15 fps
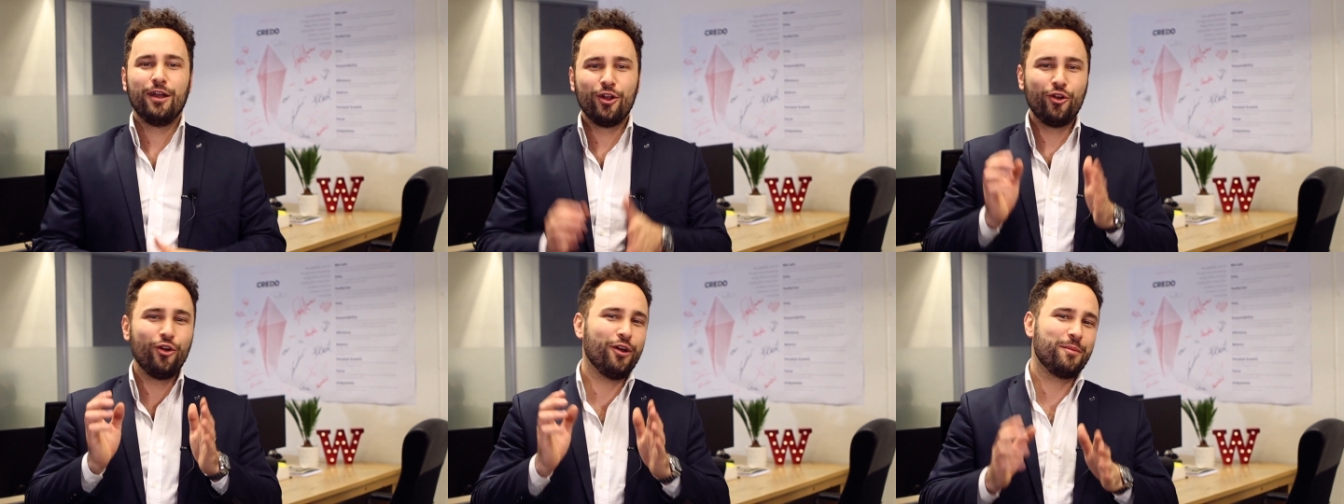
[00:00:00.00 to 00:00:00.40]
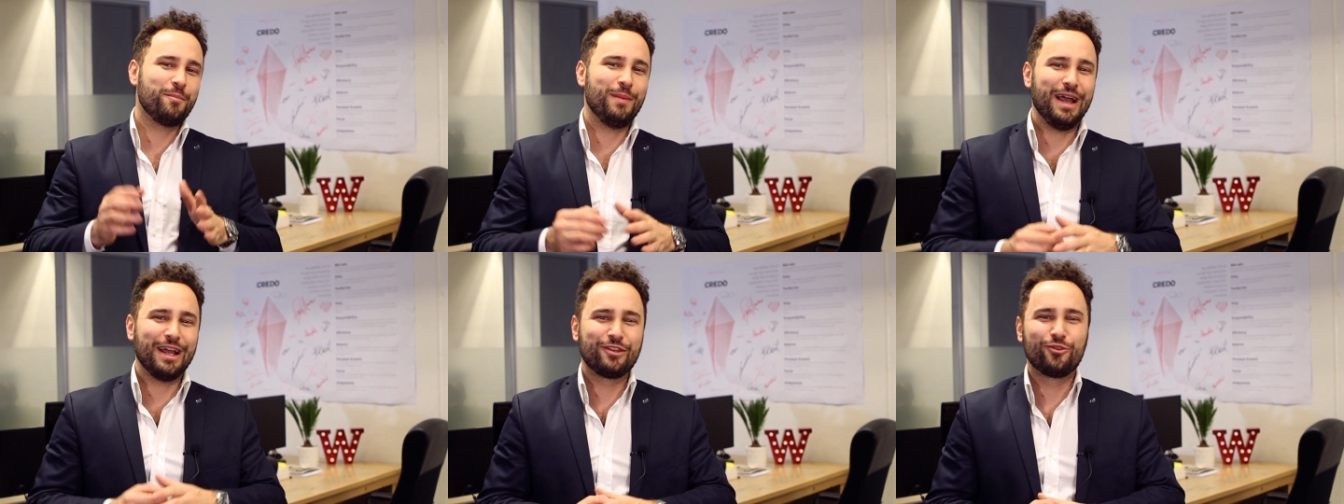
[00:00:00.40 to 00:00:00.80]
Going
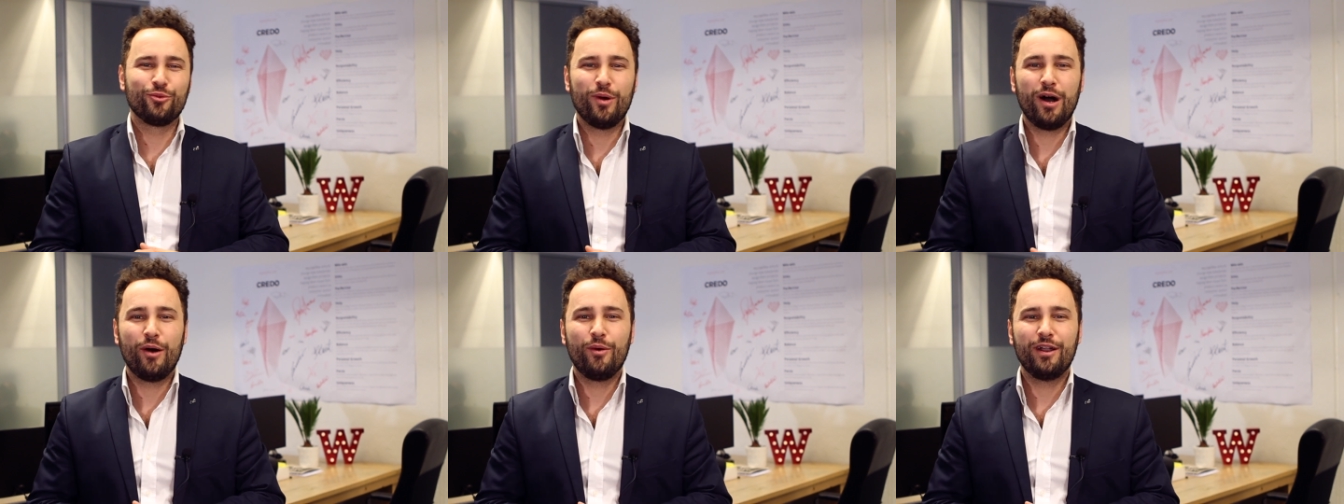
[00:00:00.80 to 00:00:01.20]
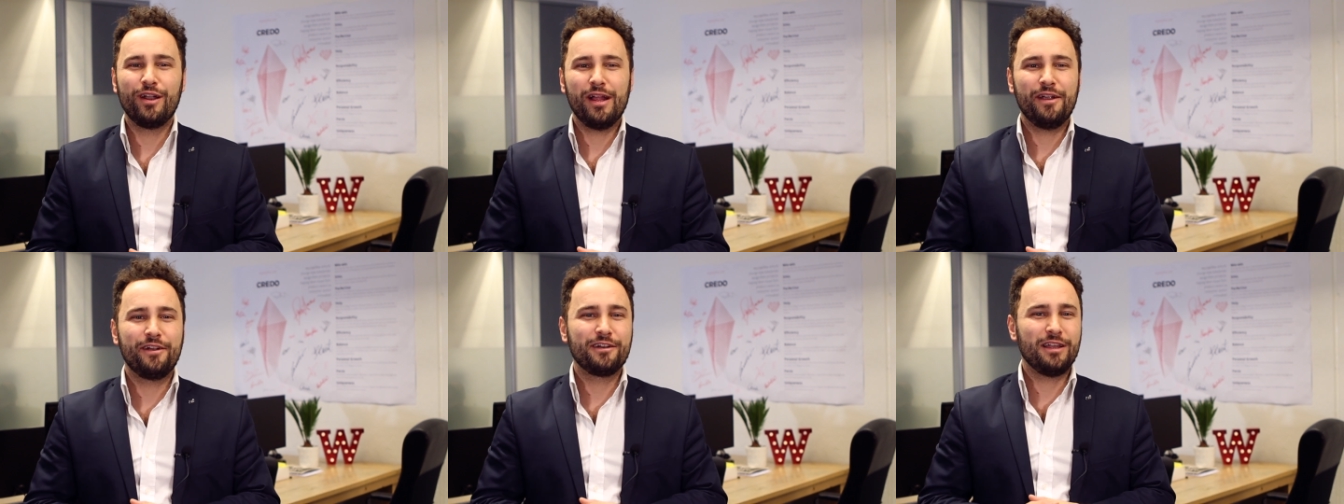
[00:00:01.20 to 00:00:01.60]
back to
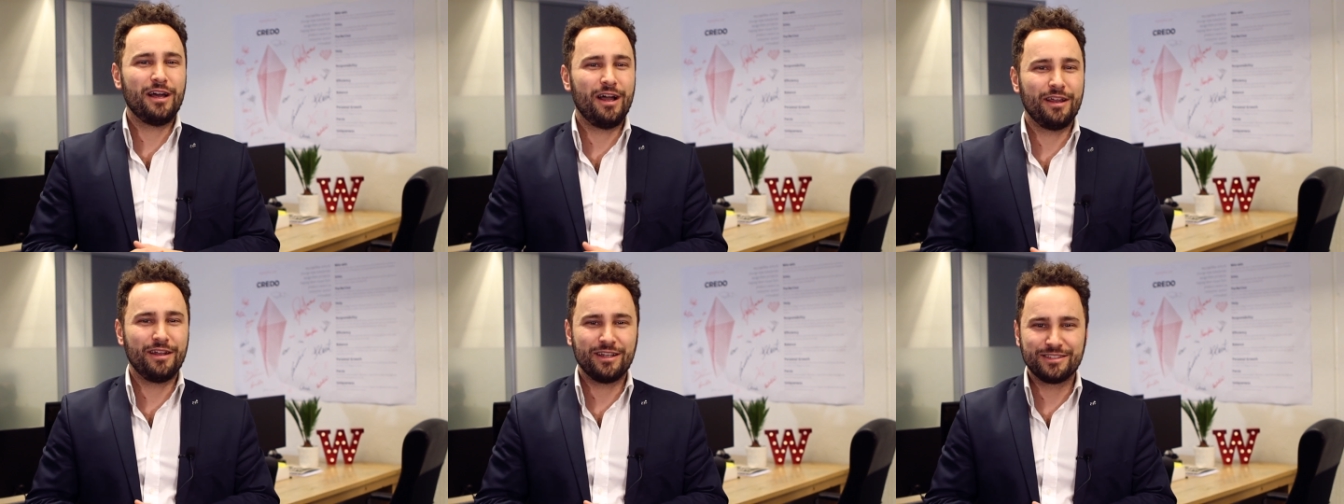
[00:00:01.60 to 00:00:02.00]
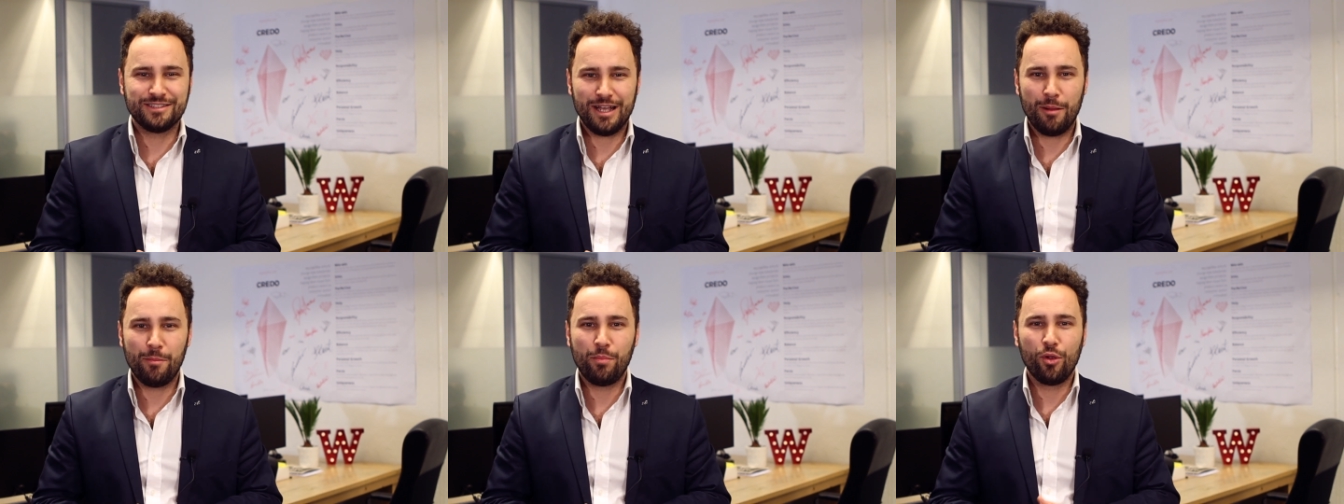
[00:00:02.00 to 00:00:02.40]
our airline
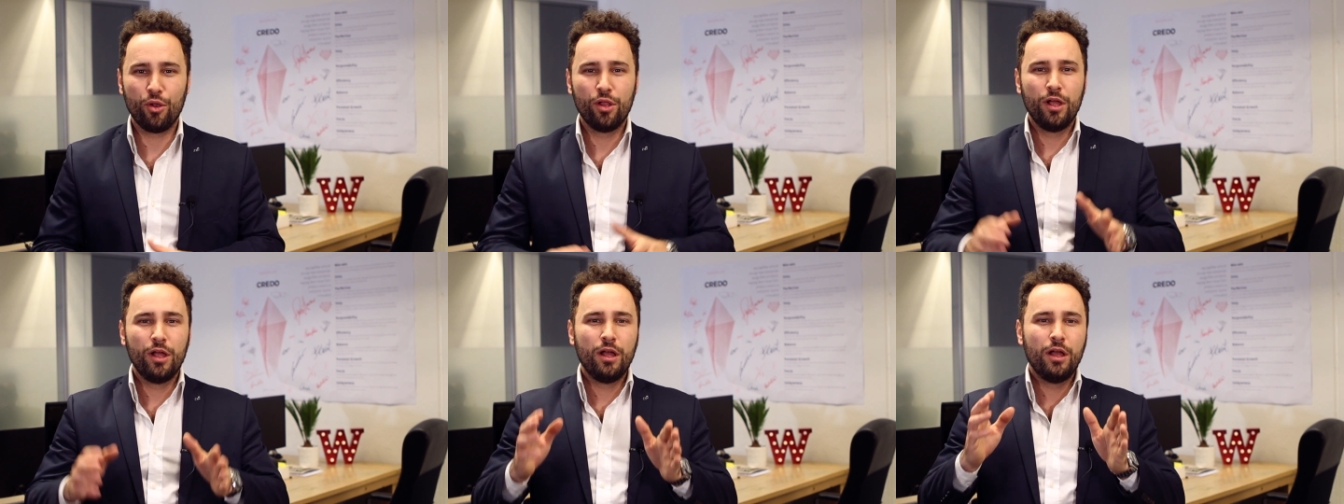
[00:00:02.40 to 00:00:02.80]
example,